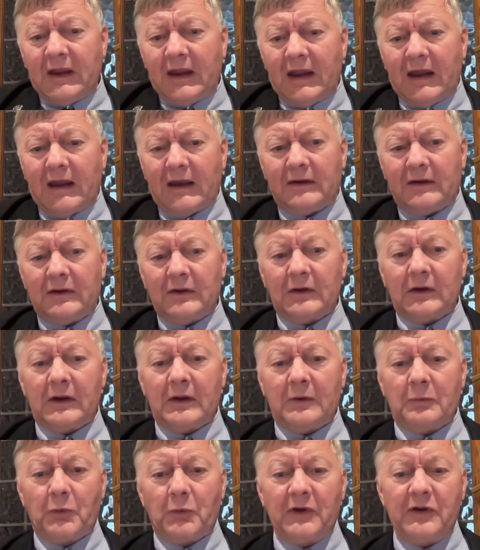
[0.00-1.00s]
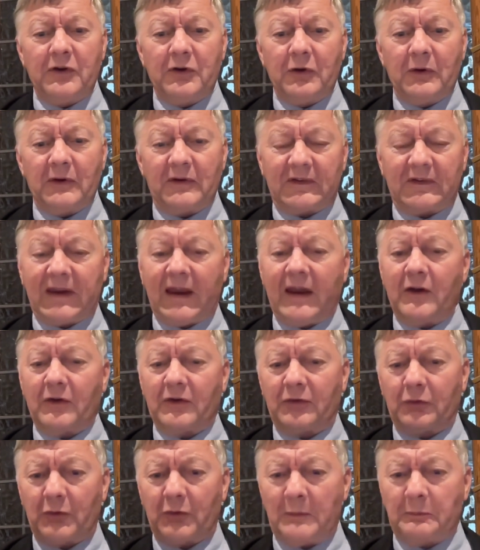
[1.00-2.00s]
and would you know it,
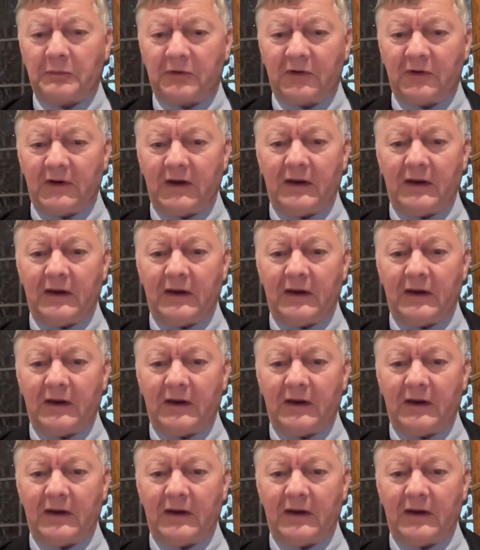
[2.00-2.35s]
chaos erupted,